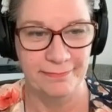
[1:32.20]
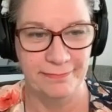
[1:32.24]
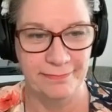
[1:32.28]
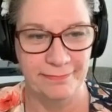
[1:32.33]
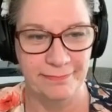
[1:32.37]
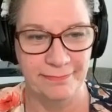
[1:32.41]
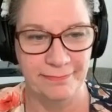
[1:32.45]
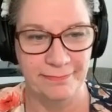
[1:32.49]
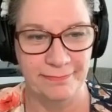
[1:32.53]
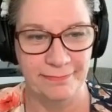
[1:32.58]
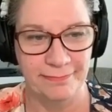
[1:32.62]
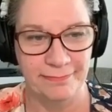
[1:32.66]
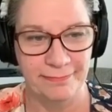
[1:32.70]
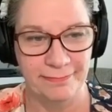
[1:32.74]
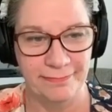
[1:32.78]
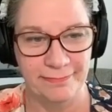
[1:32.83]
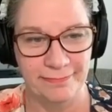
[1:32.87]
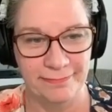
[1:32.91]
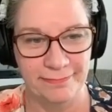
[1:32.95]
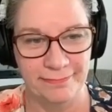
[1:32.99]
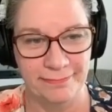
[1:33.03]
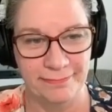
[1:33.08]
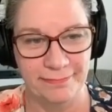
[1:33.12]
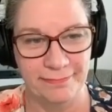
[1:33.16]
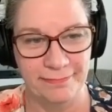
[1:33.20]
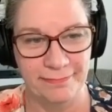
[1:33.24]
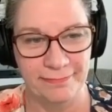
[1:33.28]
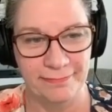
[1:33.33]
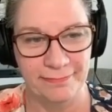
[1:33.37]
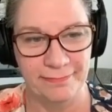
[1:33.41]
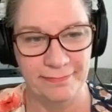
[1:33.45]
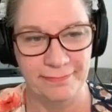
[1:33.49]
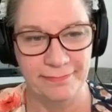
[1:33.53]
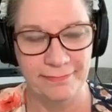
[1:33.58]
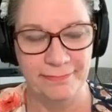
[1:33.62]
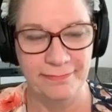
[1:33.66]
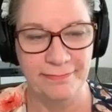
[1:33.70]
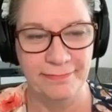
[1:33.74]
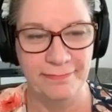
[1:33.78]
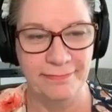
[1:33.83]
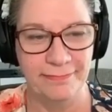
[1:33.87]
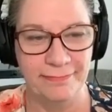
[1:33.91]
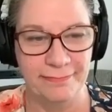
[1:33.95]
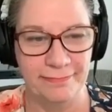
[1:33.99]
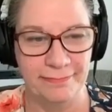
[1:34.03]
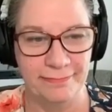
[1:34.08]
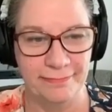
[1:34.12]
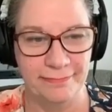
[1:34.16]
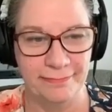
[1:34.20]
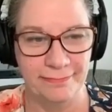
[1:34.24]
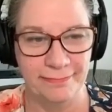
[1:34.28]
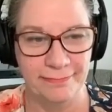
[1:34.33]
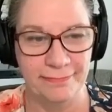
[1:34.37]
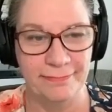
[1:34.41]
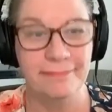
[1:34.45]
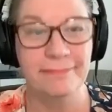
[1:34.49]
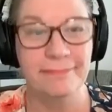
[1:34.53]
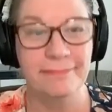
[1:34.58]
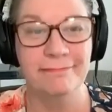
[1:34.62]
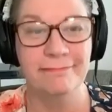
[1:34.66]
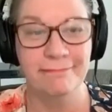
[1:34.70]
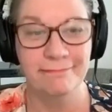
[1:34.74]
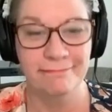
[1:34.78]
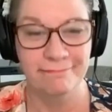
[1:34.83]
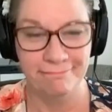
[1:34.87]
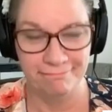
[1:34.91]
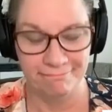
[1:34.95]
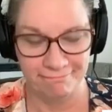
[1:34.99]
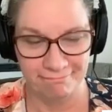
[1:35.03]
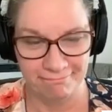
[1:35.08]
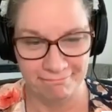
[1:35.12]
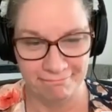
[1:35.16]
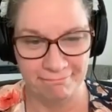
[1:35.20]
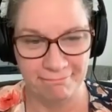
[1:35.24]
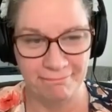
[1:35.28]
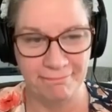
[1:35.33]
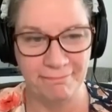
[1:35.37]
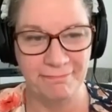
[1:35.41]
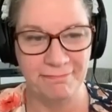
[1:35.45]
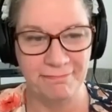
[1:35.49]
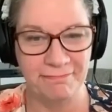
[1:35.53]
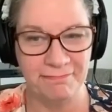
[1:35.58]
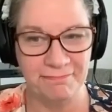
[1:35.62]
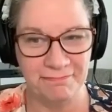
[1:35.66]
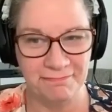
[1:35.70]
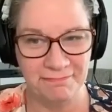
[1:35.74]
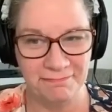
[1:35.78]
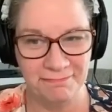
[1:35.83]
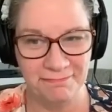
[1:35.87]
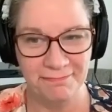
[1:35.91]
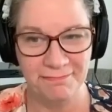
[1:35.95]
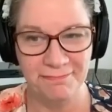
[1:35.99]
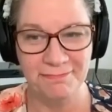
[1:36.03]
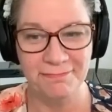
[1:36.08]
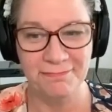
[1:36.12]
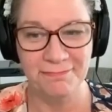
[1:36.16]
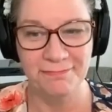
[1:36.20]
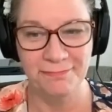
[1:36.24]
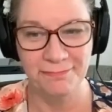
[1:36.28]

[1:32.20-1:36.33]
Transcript: No words are spoken by the person on screen.